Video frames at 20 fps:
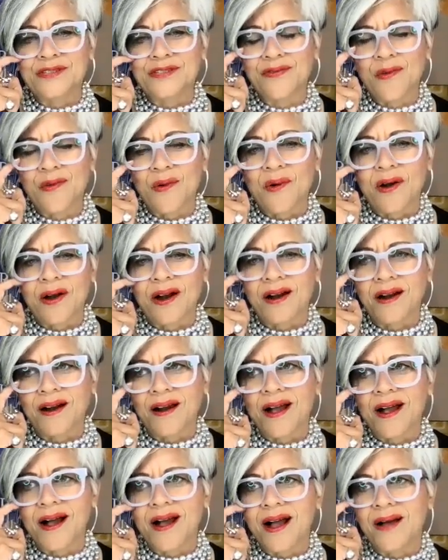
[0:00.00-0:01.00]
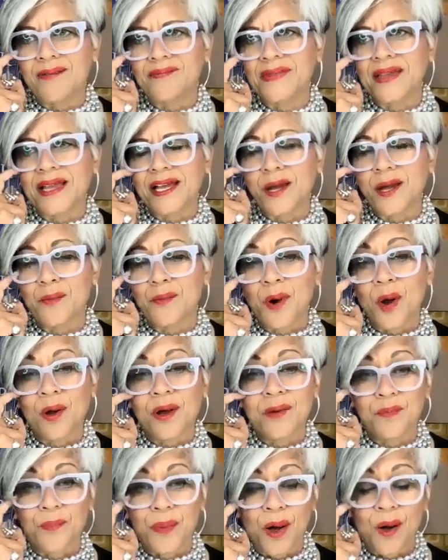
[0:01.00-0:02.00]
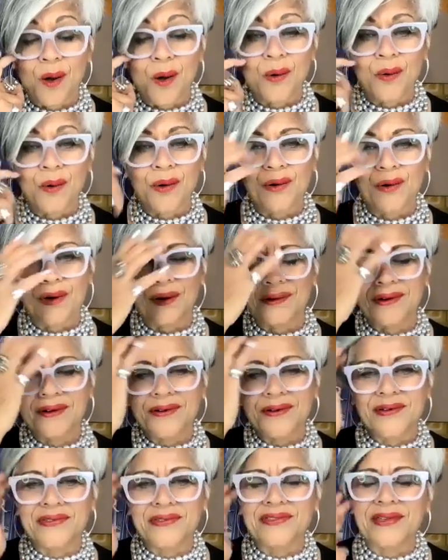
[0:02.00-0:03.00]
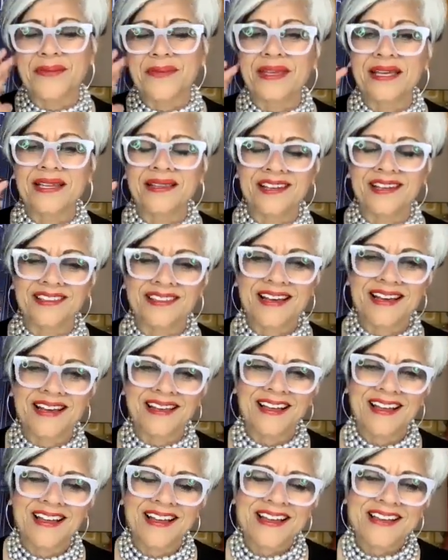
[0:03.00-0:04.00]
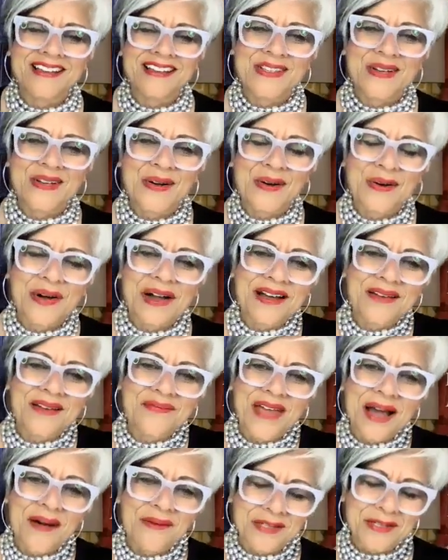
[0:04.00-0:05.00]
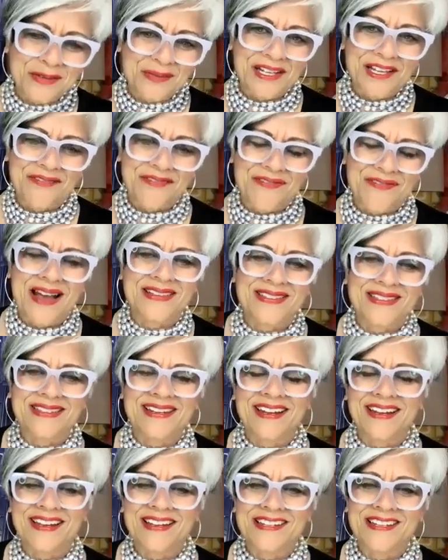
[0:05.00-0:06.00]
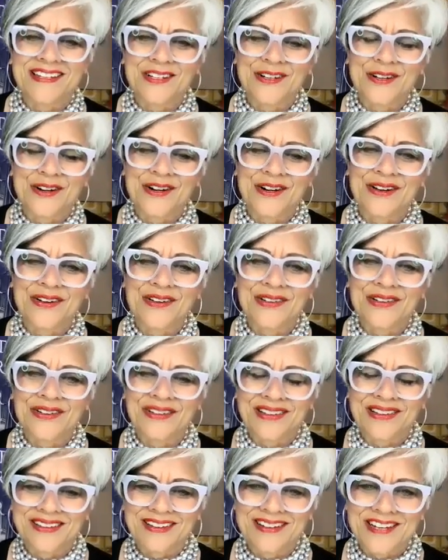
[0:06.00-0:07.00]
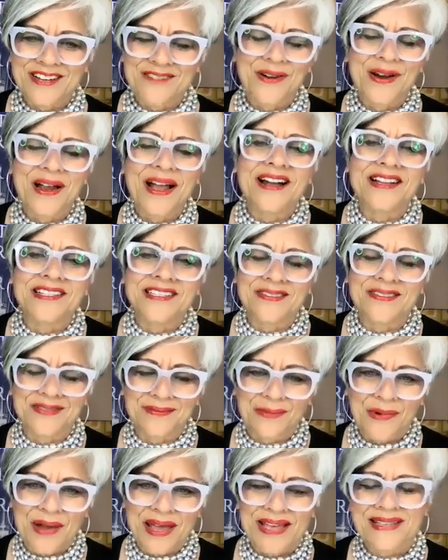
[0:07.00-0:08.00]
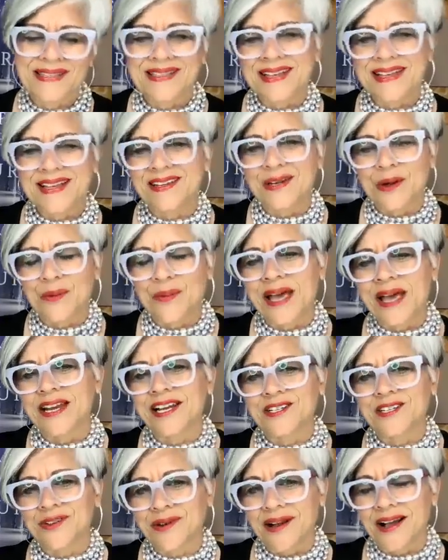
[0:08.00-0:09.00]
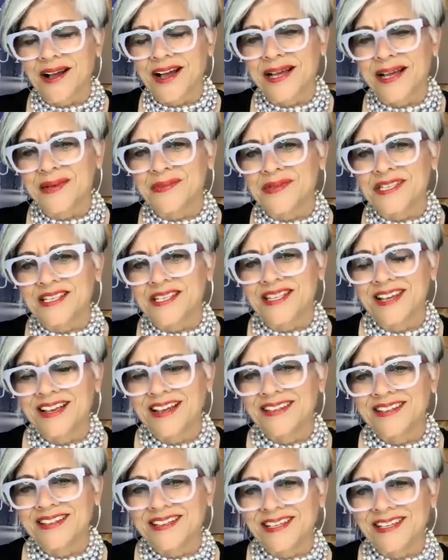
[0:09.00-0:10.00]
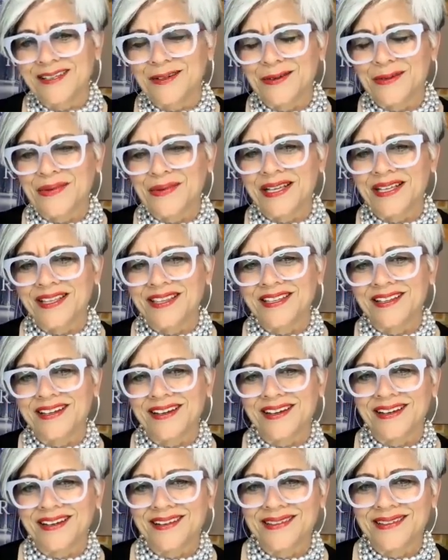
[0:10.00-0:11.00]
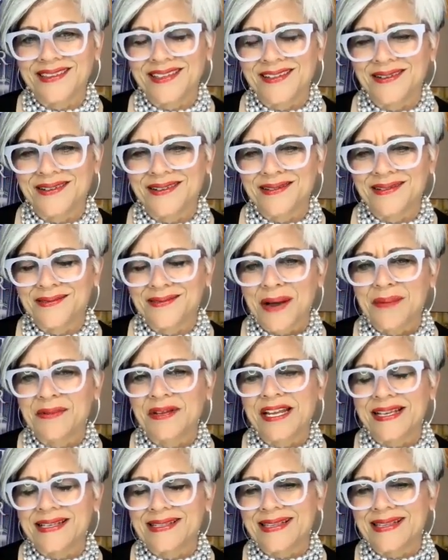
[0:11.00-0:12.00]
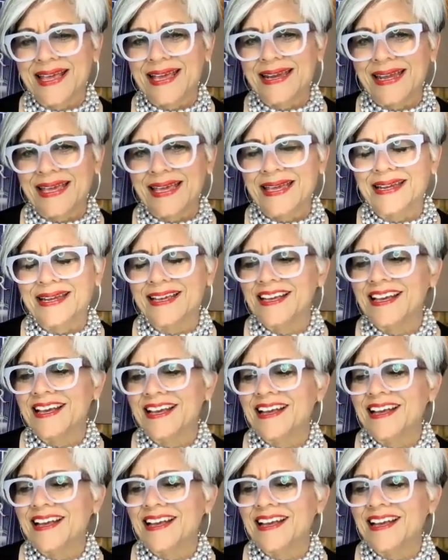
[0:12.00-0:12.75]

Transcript: for like a broken bone or something like that. So that was really fascinating to learn the different kinds of ways that nomadic tribes deal with the remedies they need.